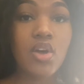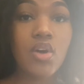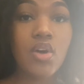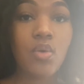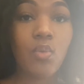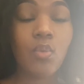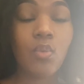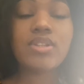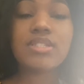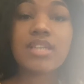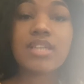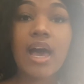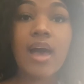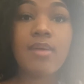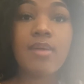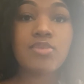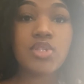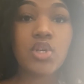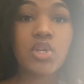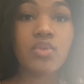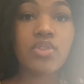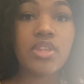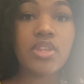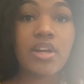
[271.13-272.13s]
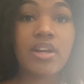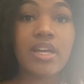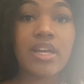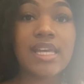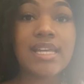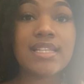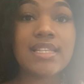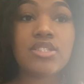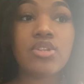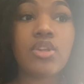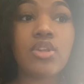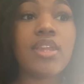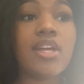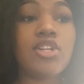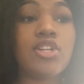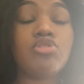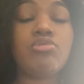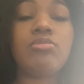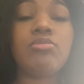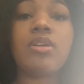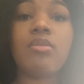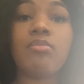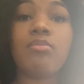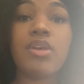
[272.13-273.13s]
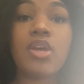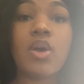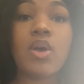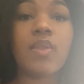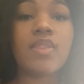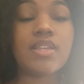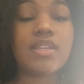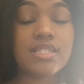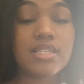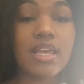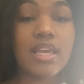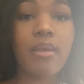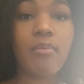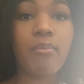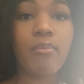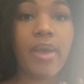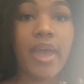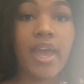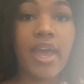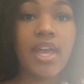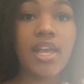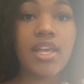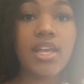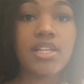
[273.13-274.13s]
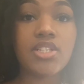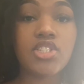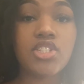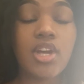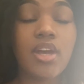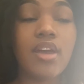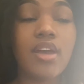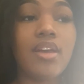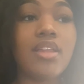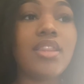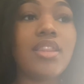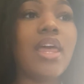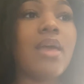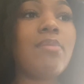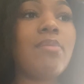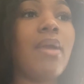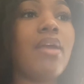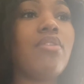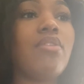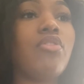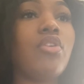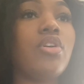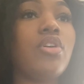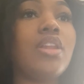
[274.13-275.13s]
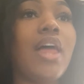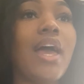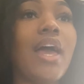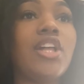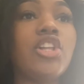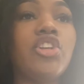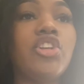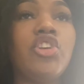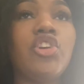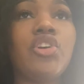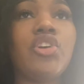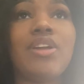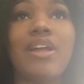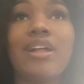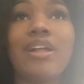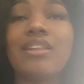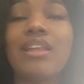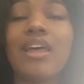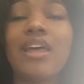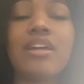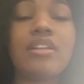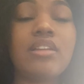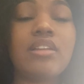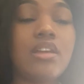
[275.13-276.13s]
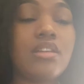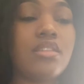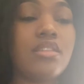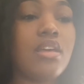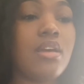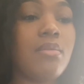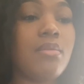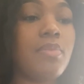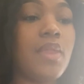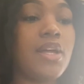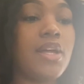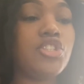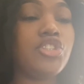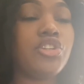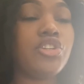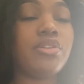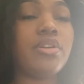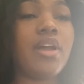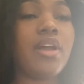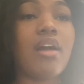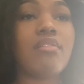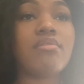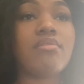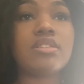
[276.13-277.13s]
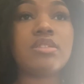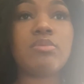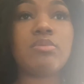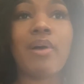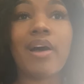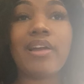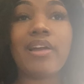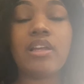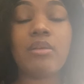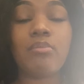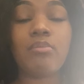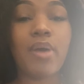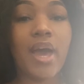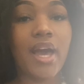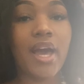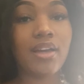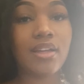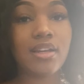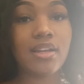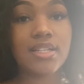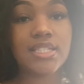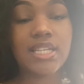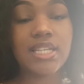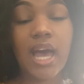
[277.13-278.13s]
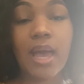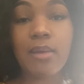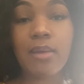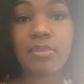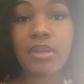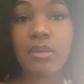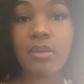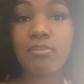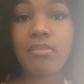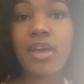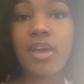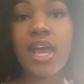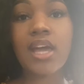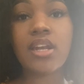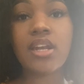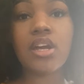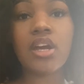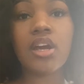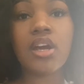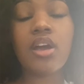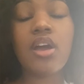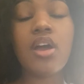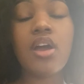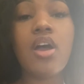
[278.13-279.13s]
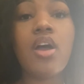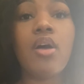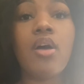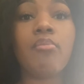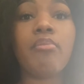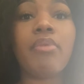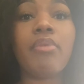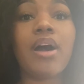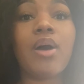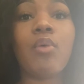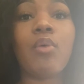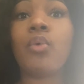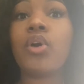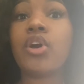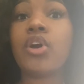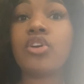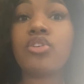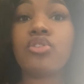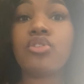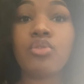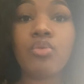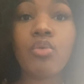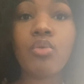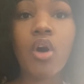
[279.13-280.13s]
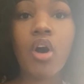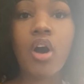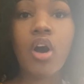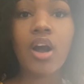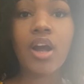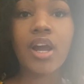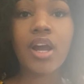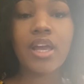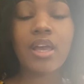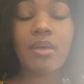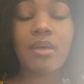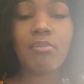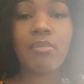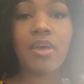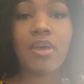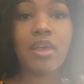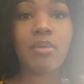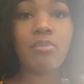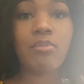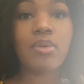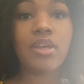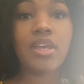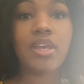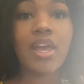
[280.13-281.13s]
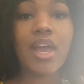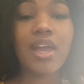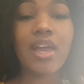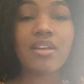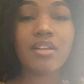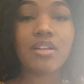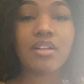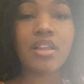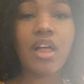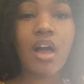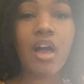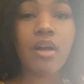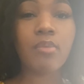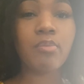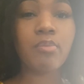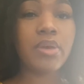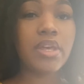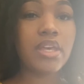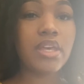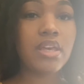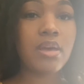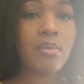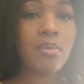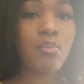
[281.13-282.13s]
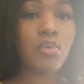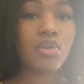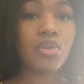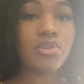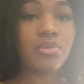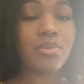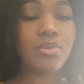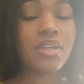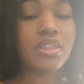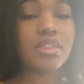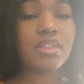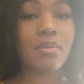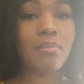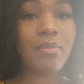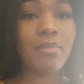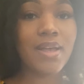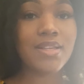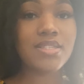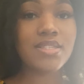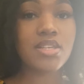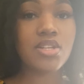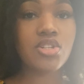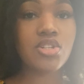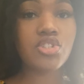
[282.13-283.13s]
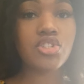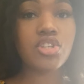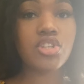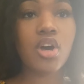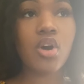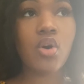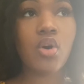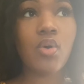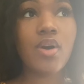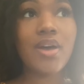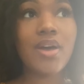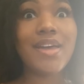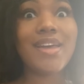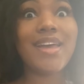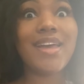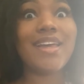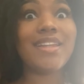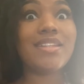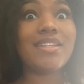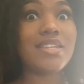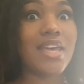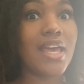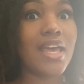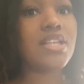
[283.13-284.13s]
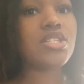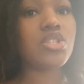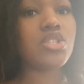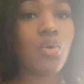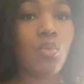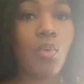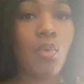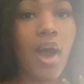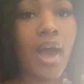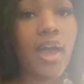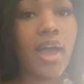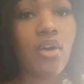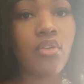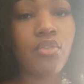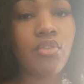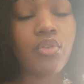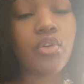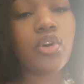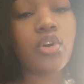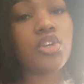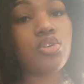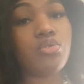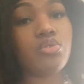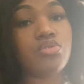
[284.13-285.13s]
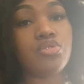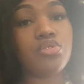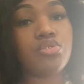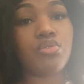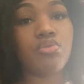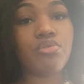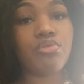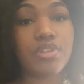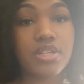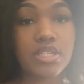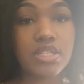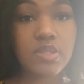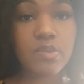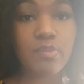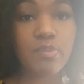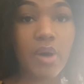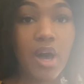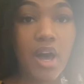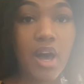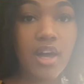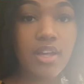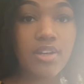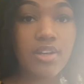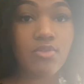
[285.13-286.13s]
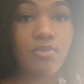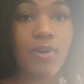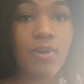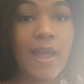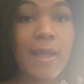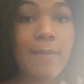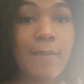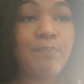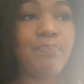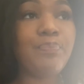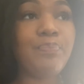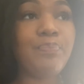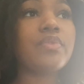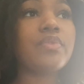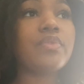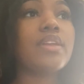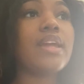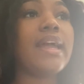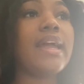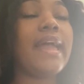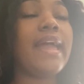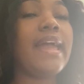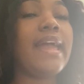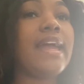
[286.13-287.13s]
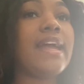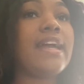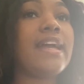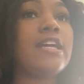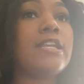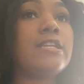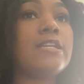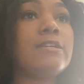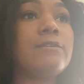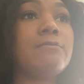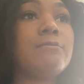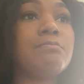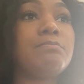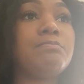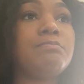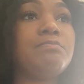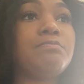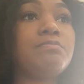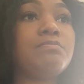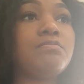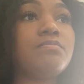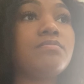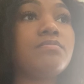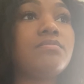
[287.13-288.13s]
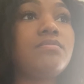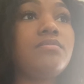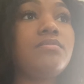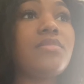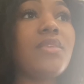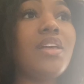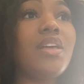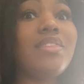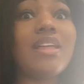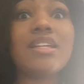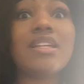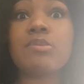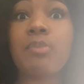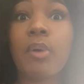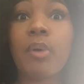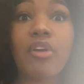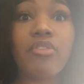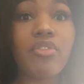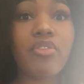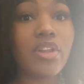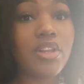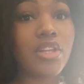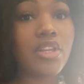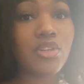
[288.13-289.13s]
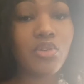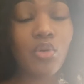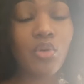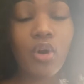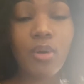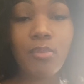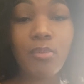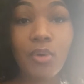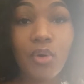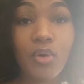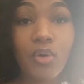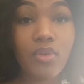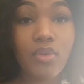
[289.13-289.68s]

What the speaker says: what time zone they're in so that you can be on the same page. They may feel like you're neglecting them, that you're not responding back in a timely manner, but where you are, it may be 8 o'clock p.m. when you get the message, so it takes a while for you to respond, right? And that's perfectly normal,